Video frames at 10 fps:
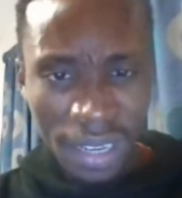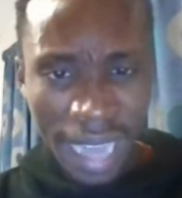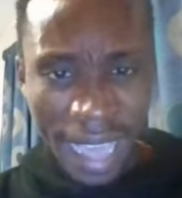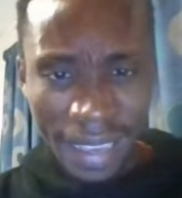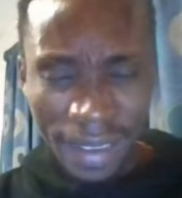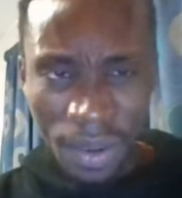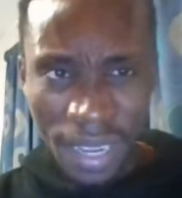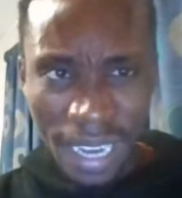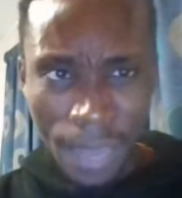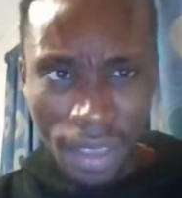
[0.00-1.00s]
Like,
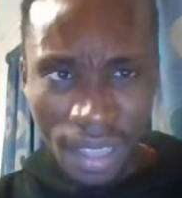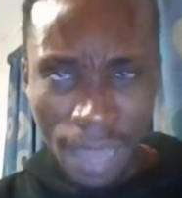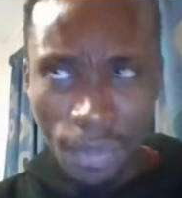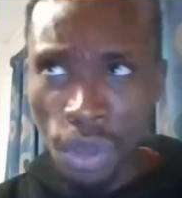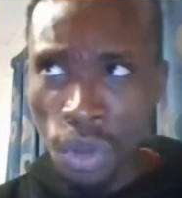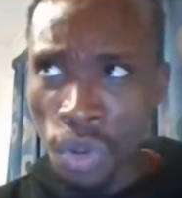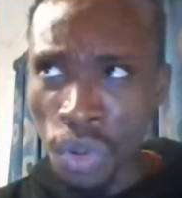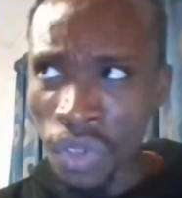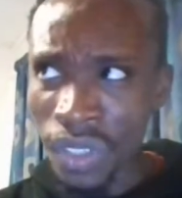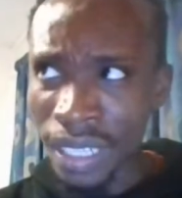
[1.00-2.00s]
okay, let me
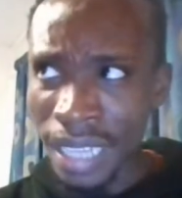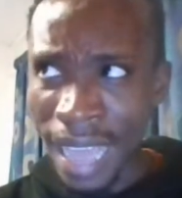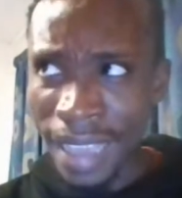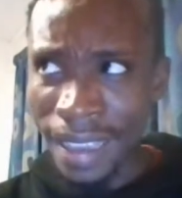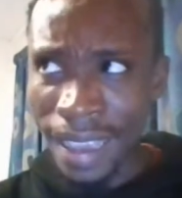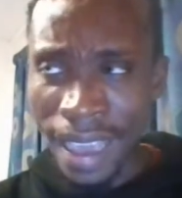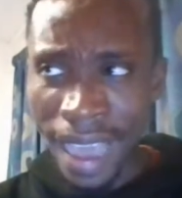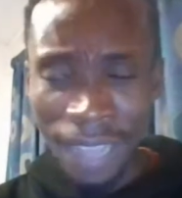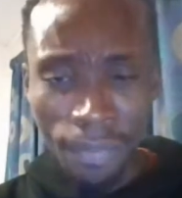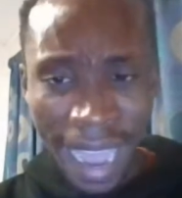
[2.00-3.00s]
use like
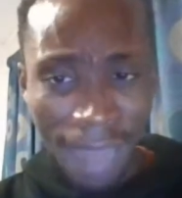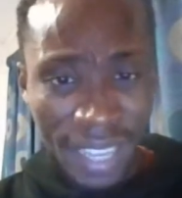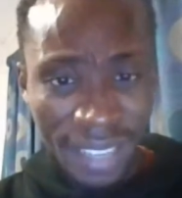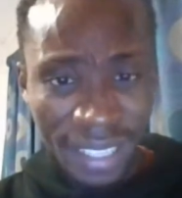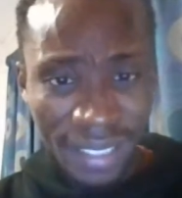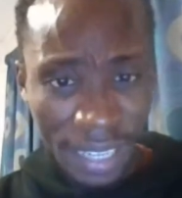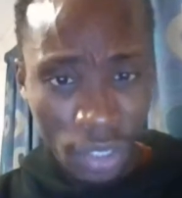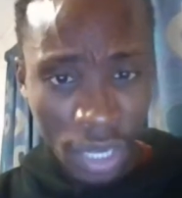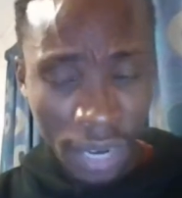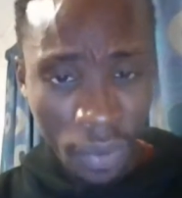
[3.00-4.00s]
Amnesty
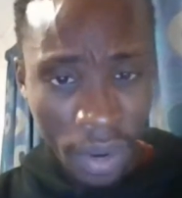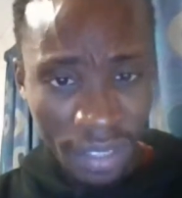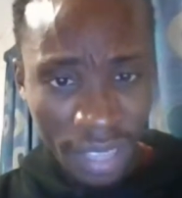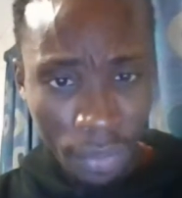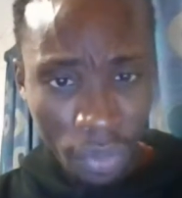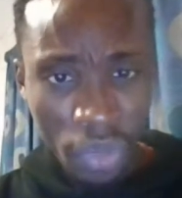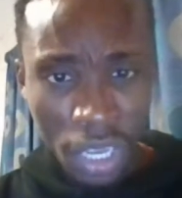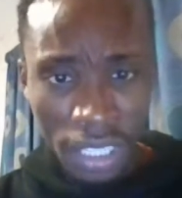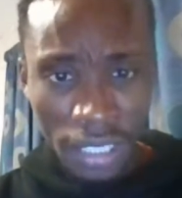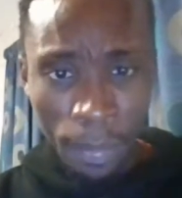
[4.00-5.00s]
International, for example.
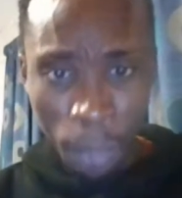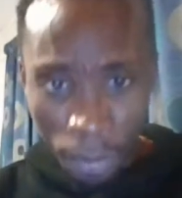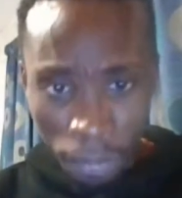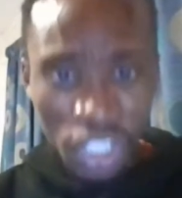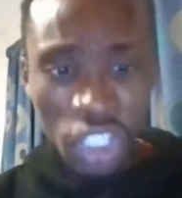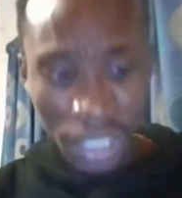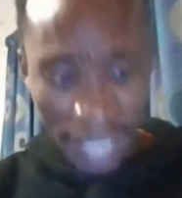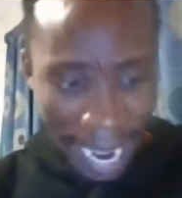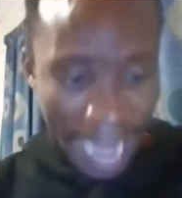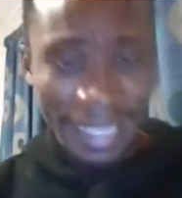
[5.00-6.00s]
They publish
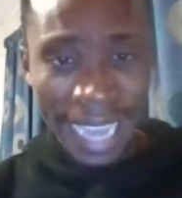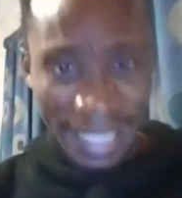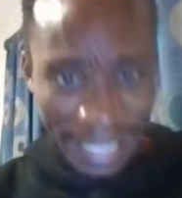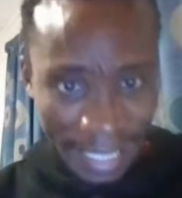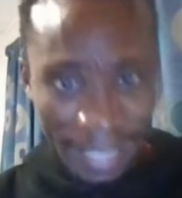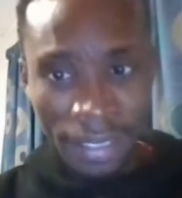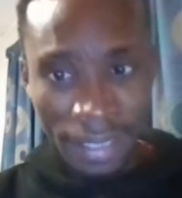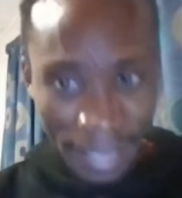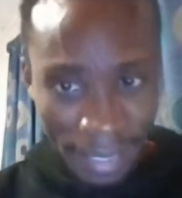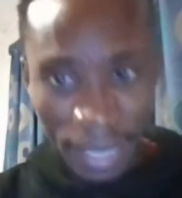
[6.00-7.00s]
the
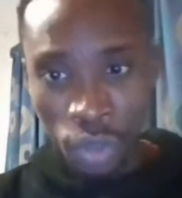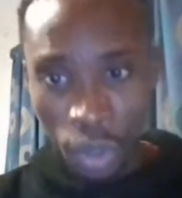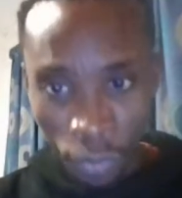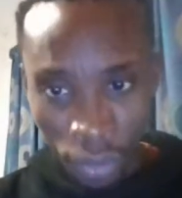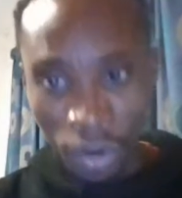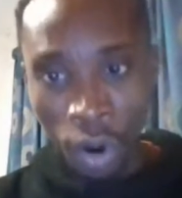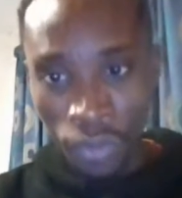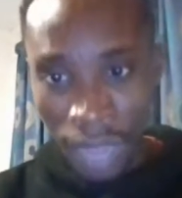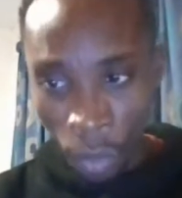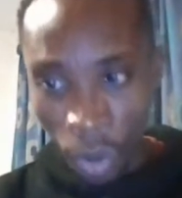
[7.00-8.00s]
details of
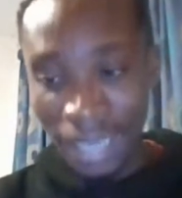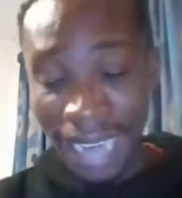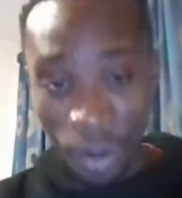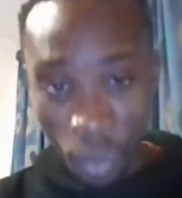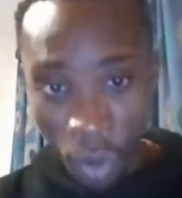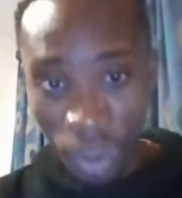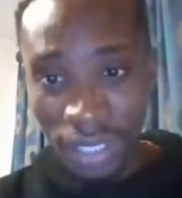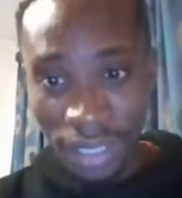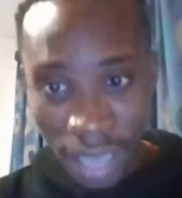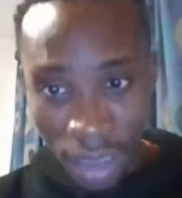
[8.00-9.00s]
their work, like
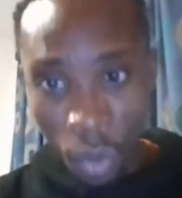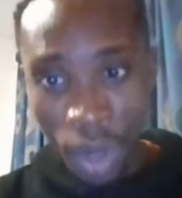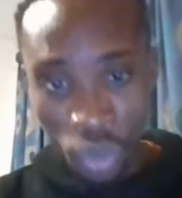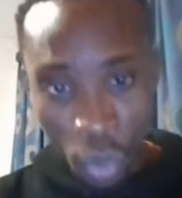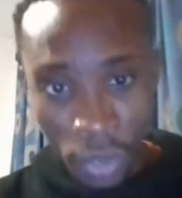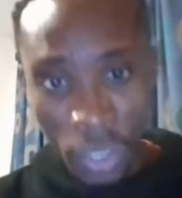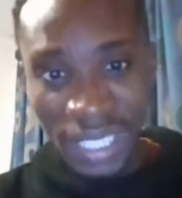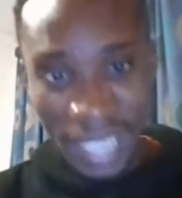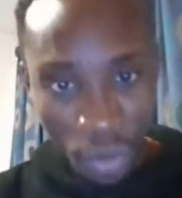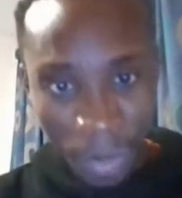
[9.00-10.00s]
what is going on
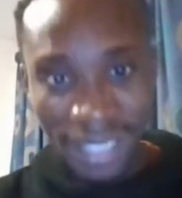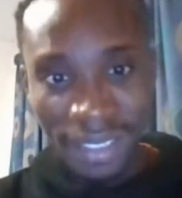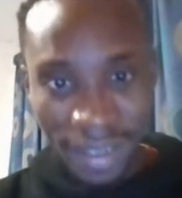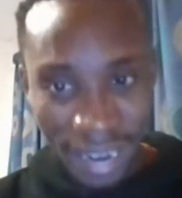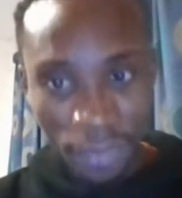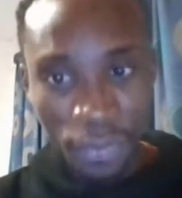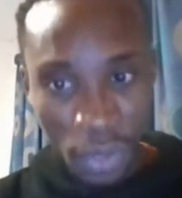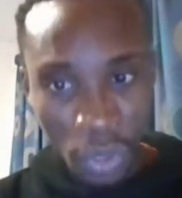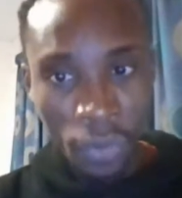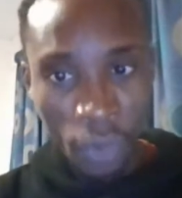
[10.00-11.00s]
in the humanitarian
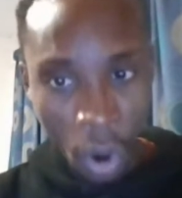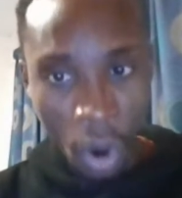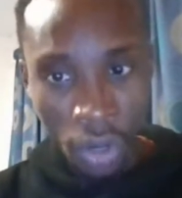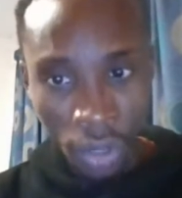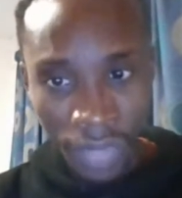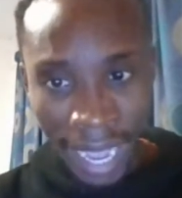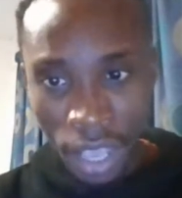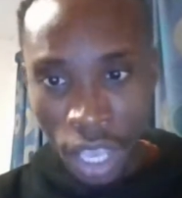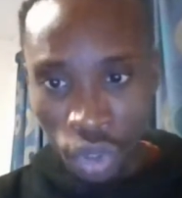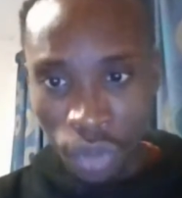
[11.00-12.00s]
field of all of that.
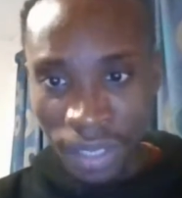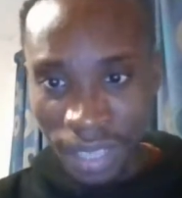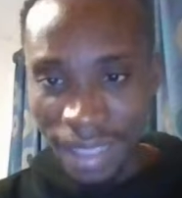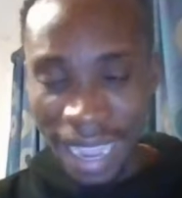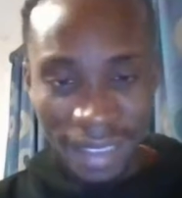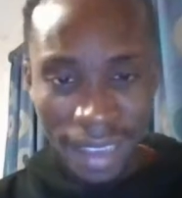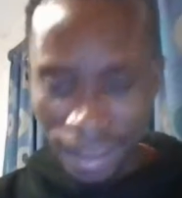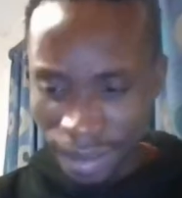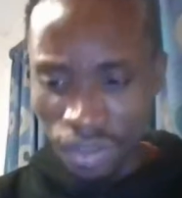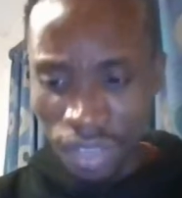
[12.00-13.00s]
So you may say that
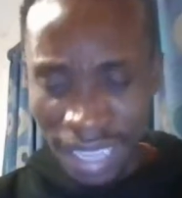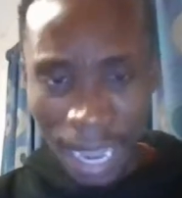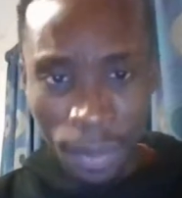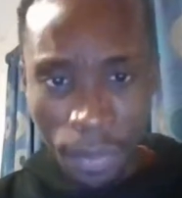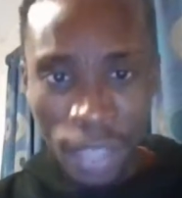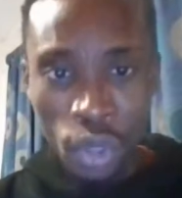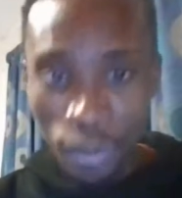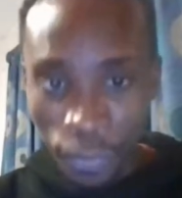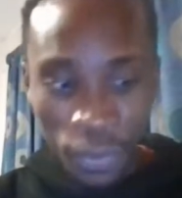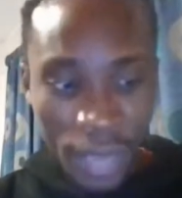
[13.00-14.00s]
it can be
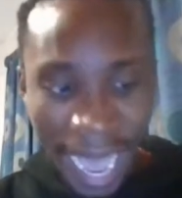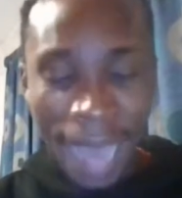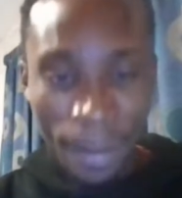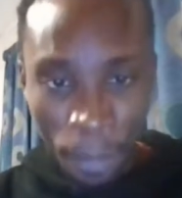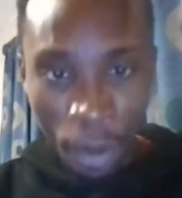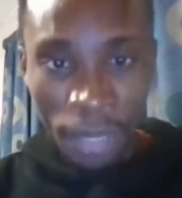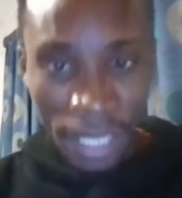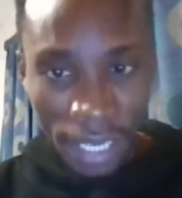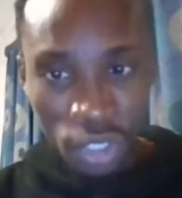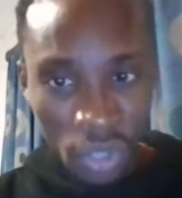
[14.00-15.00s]
measured via
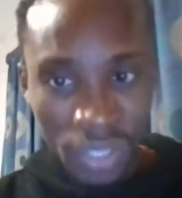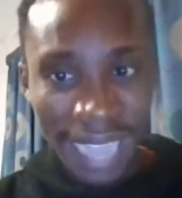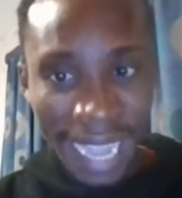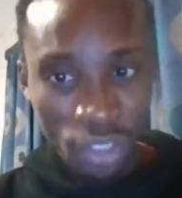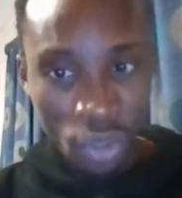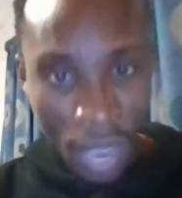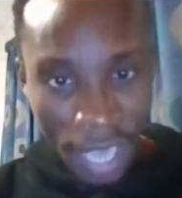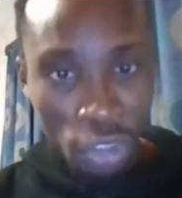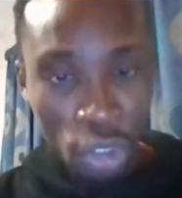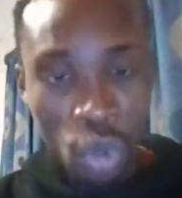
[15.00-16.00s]
publications that your
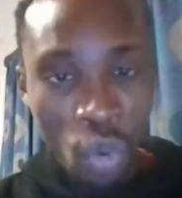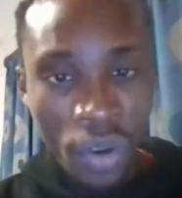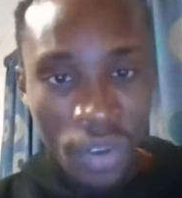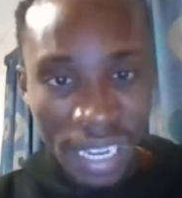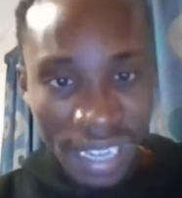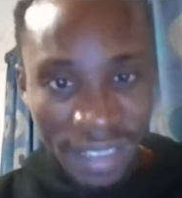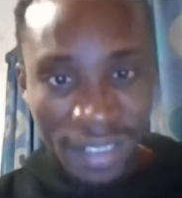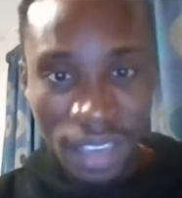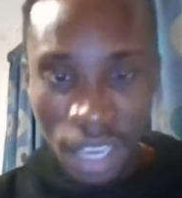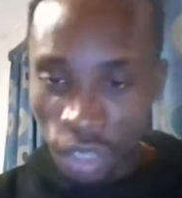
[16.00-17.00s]
NGO will
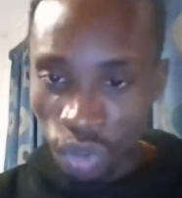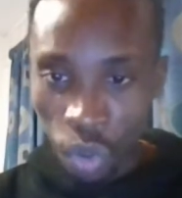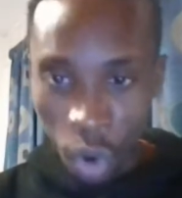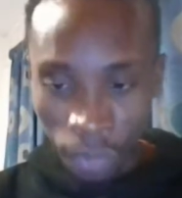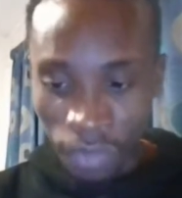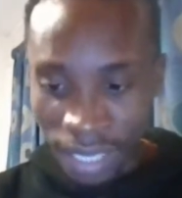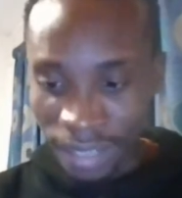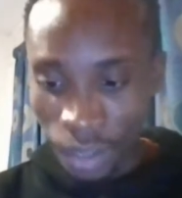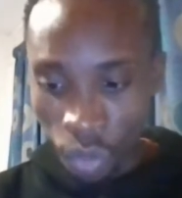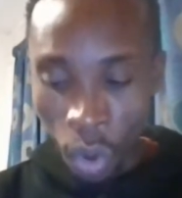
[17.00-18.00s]
release to
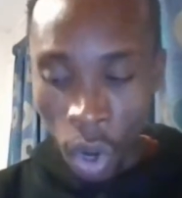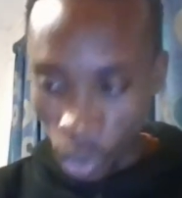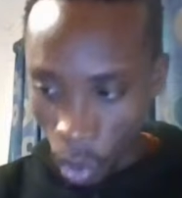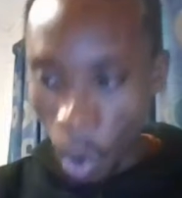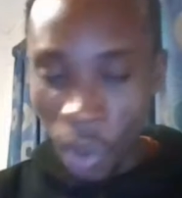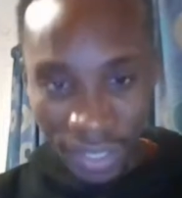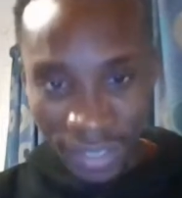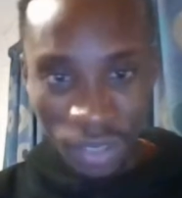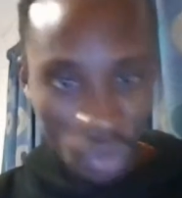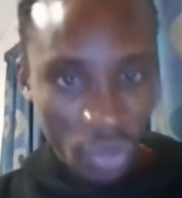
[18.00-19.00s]
update the world on
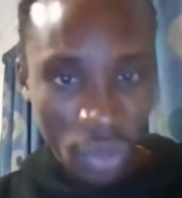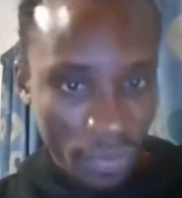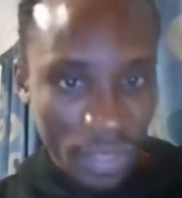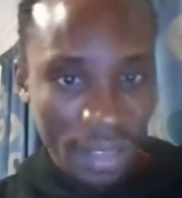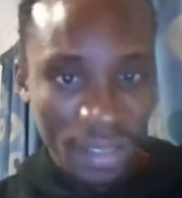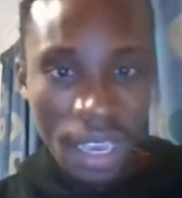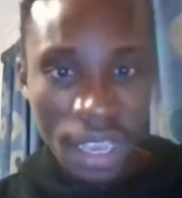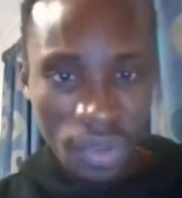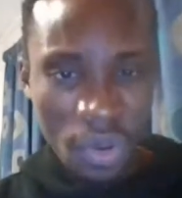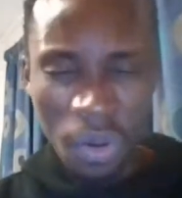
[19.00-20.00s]
status of things.
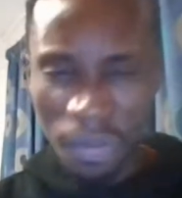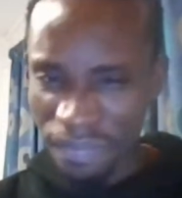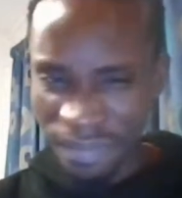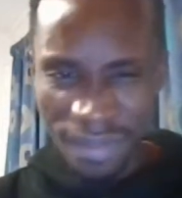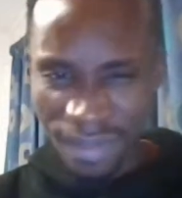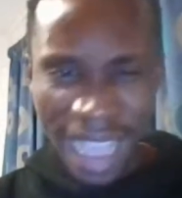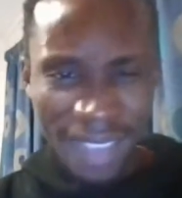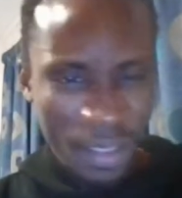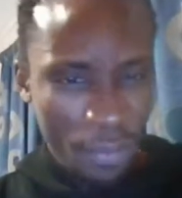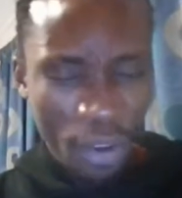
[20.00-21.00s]
So
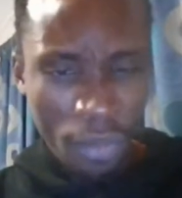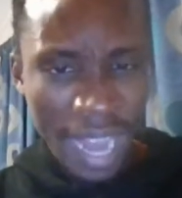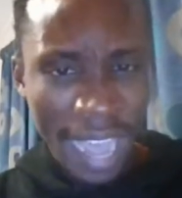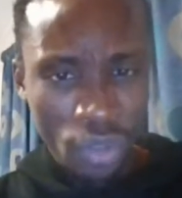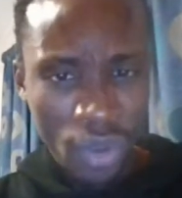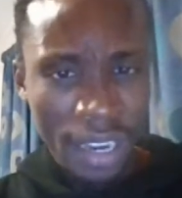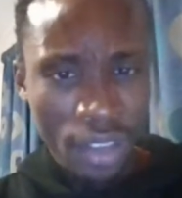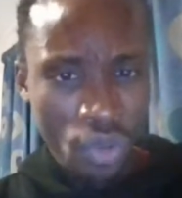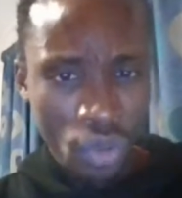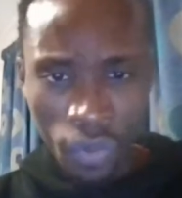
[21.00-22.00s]
that's the formula I usually
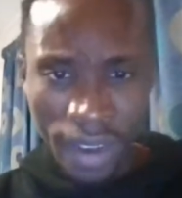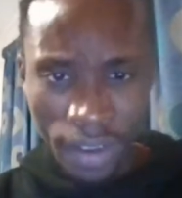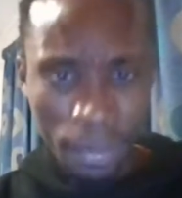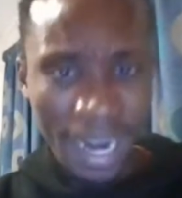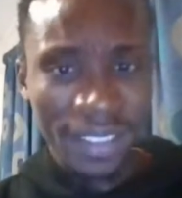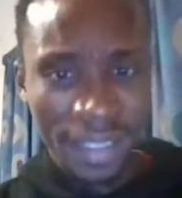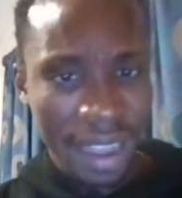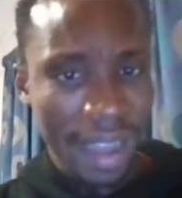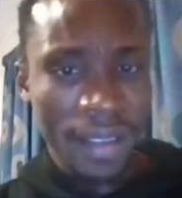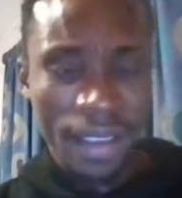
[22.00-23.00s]
use. So very practical.